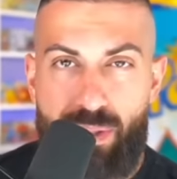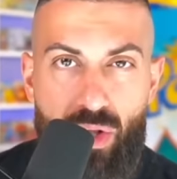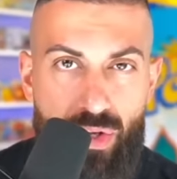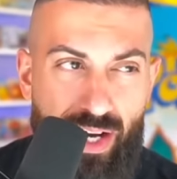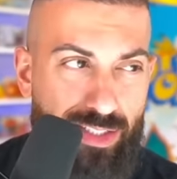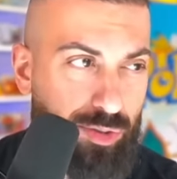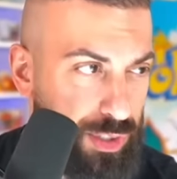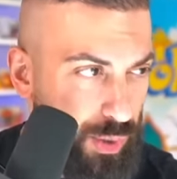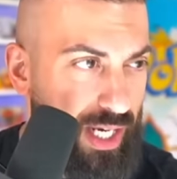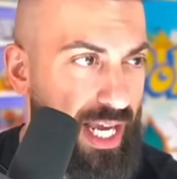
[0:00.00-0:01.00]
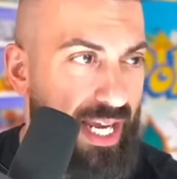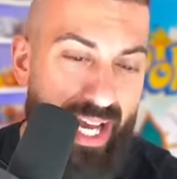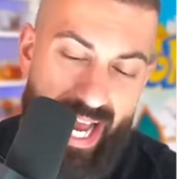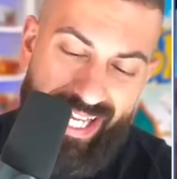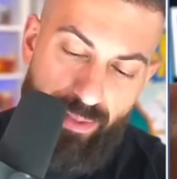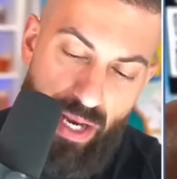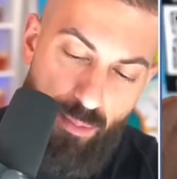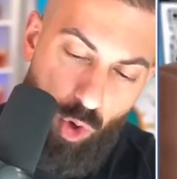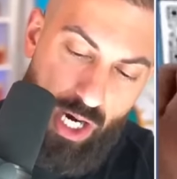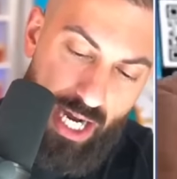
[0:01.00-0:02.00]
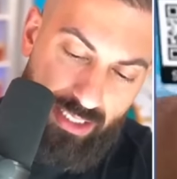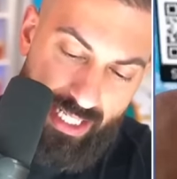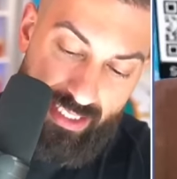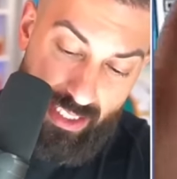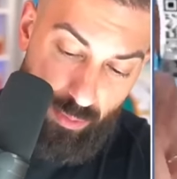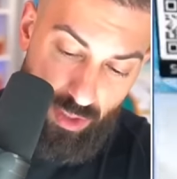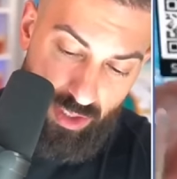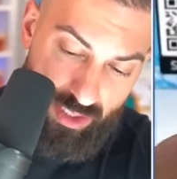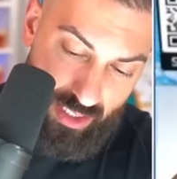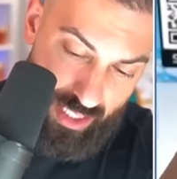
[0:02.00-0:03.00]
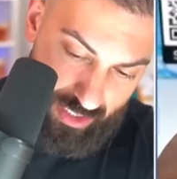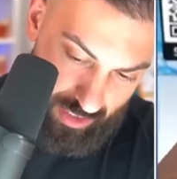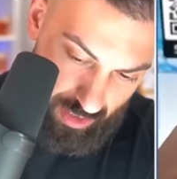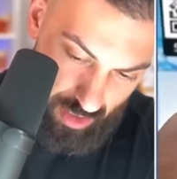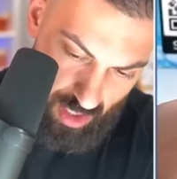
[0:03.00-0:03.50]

me know that you guys are enjoying it and to make more content similar to this.